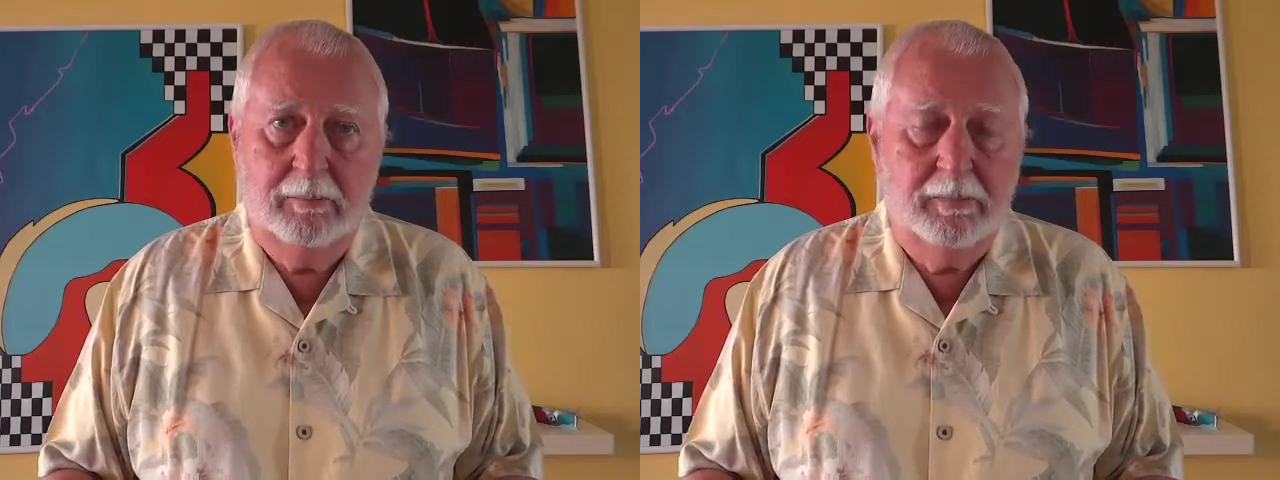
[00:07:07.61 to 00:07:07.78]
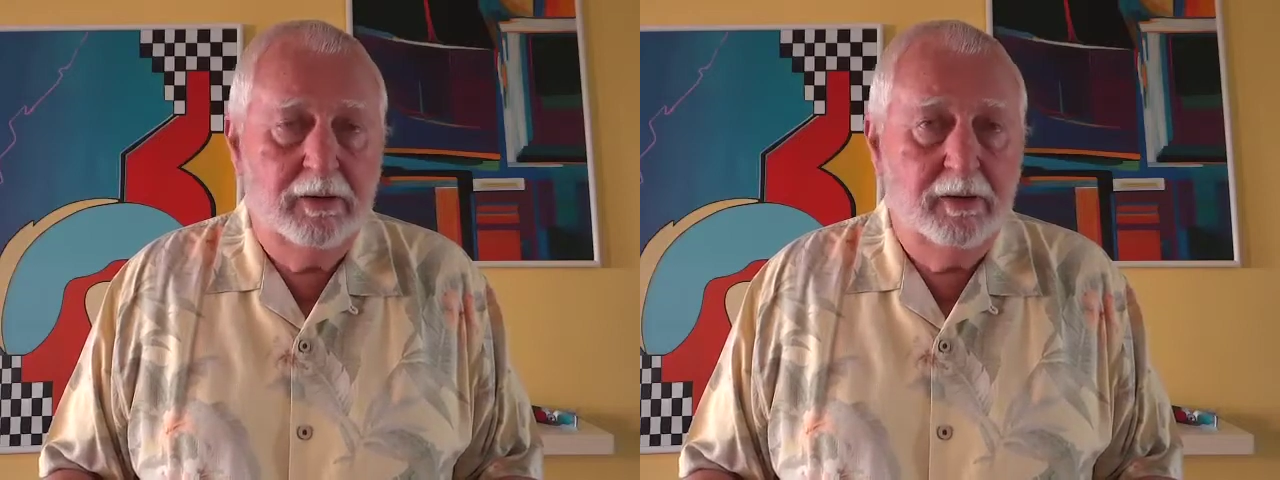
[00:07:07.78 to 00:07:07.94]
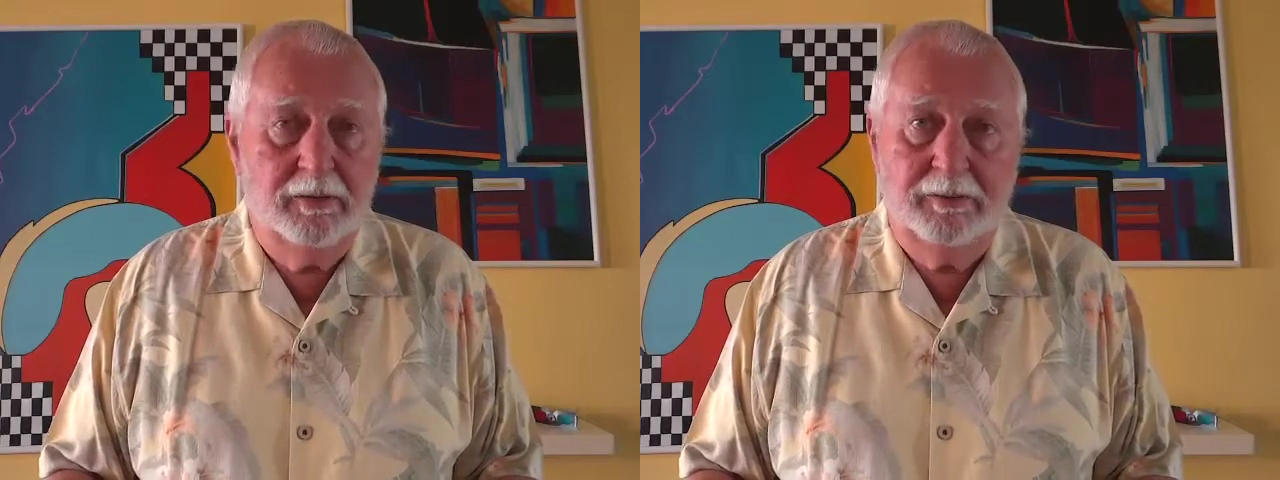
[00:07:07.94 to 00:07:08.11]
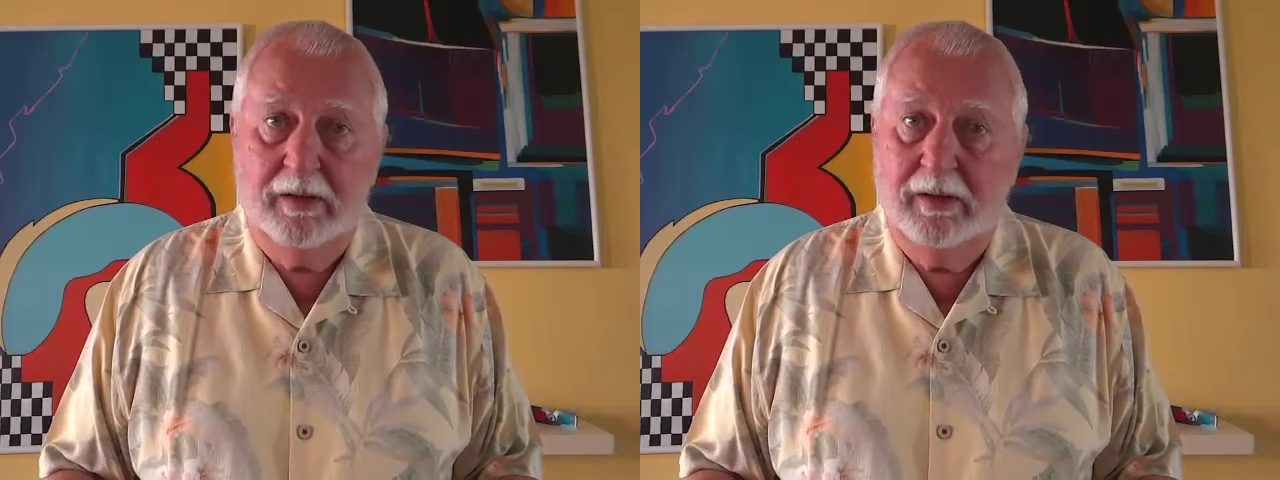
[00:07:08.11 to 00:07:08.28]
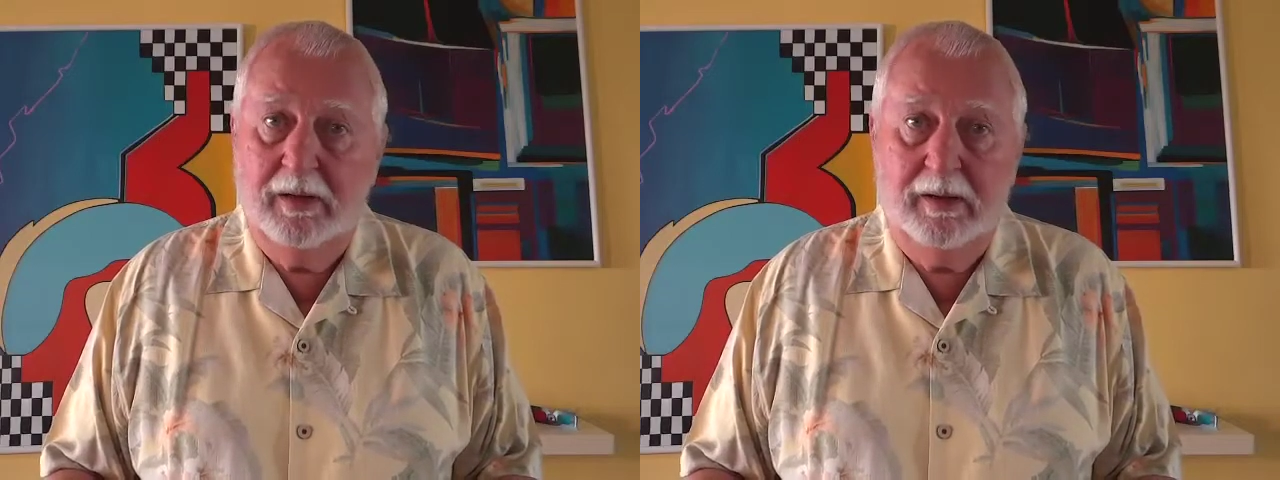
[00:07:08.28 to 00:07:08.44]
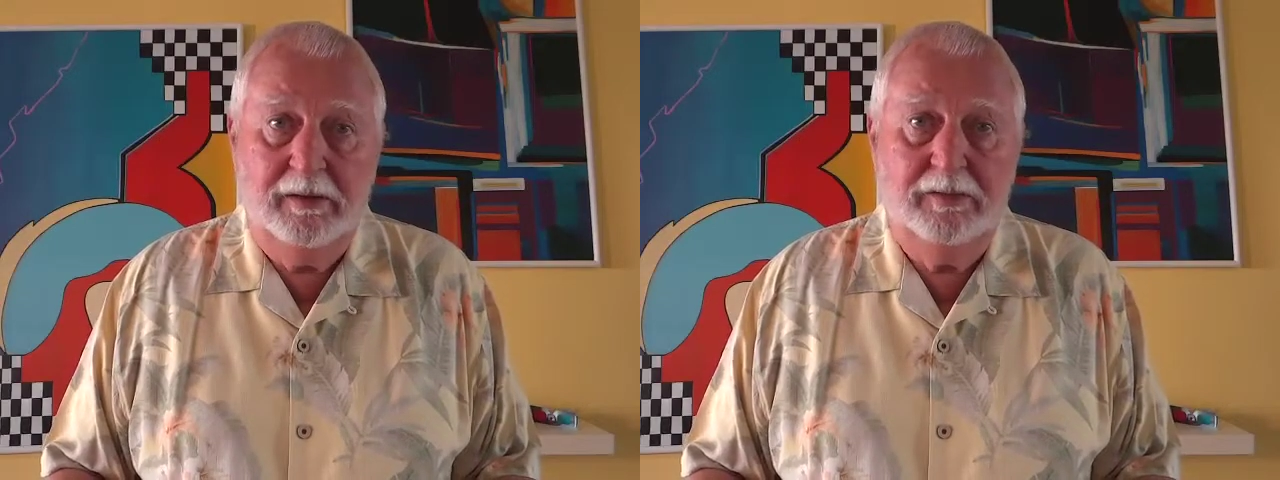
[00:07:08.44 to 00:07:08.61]
because
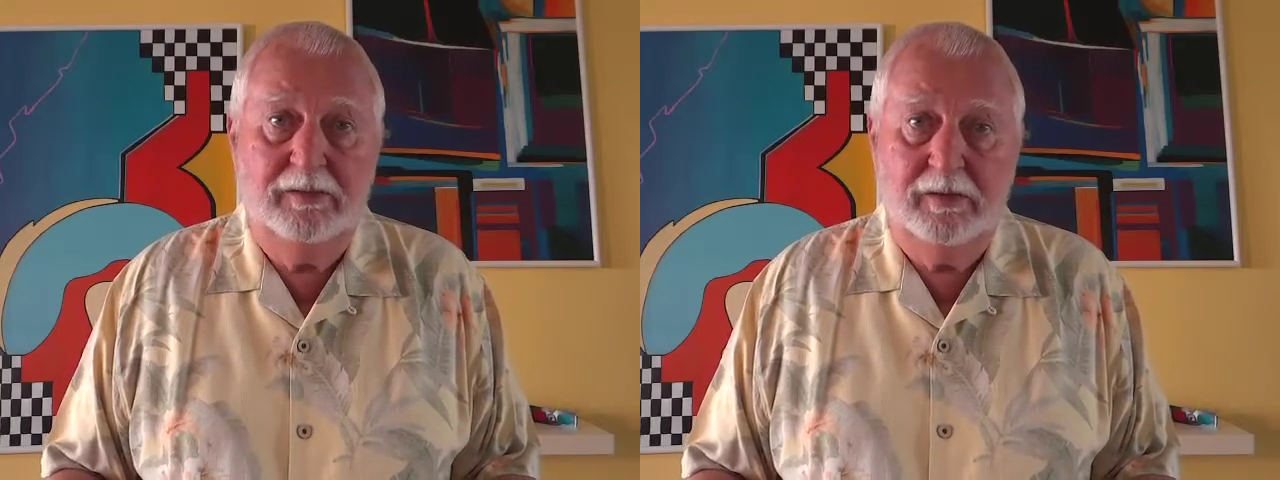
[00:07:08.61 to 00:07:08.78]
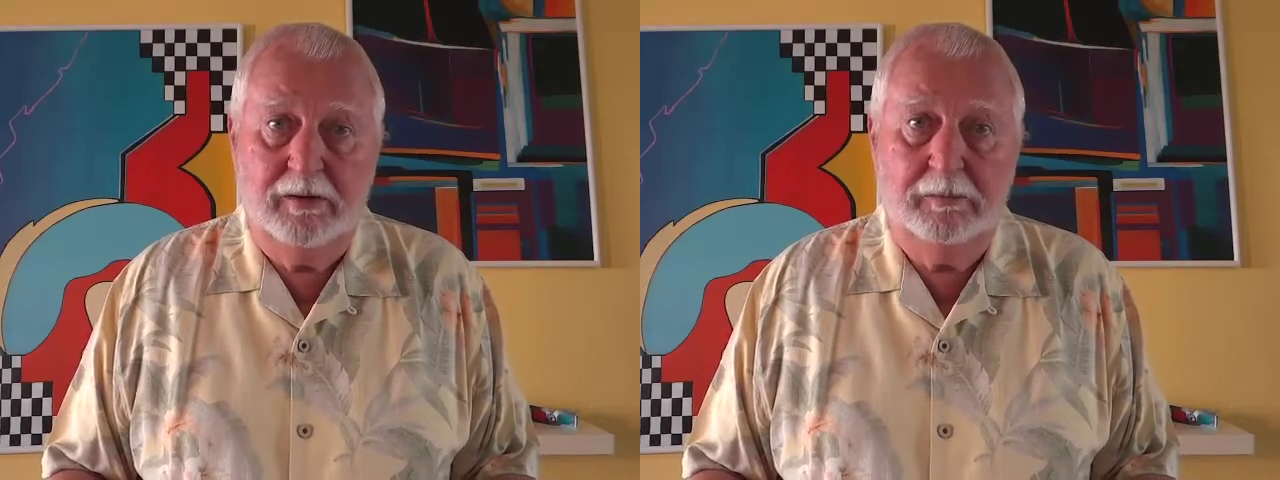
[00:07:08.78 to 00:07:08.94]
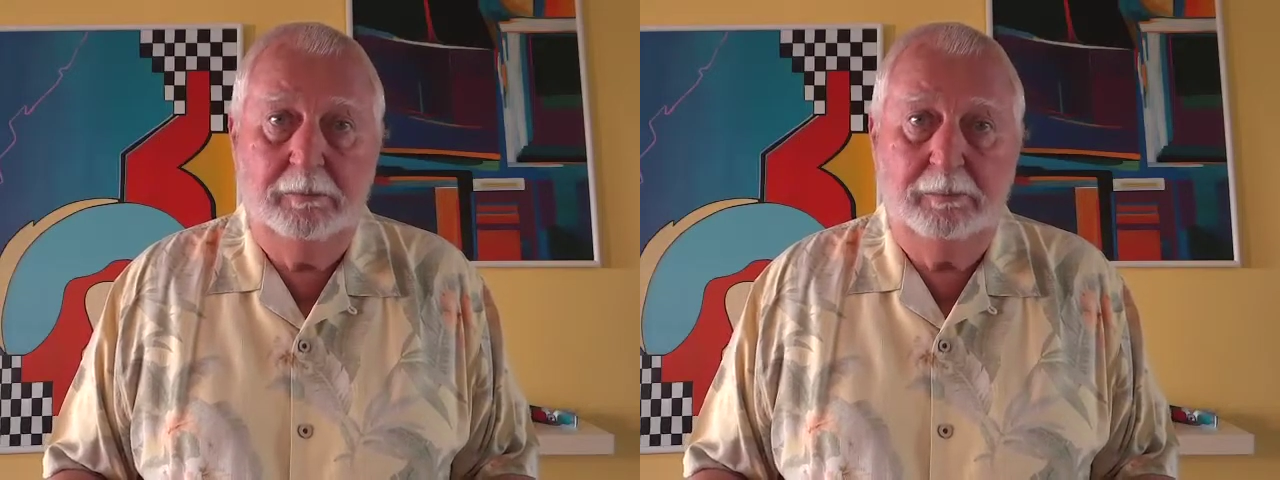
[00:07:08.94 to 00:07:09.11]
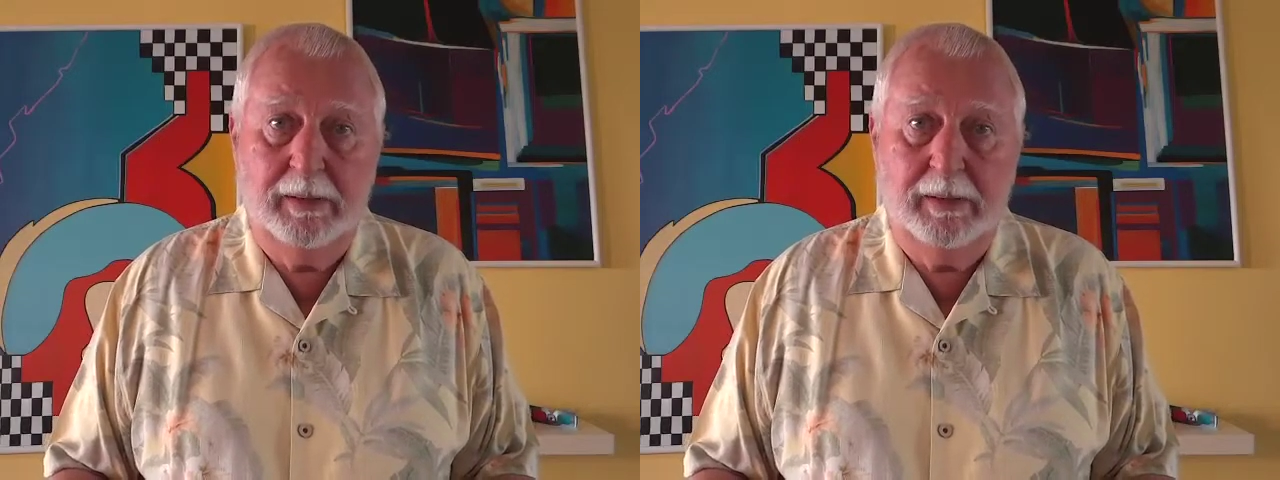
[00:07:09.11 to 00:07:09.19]
he's just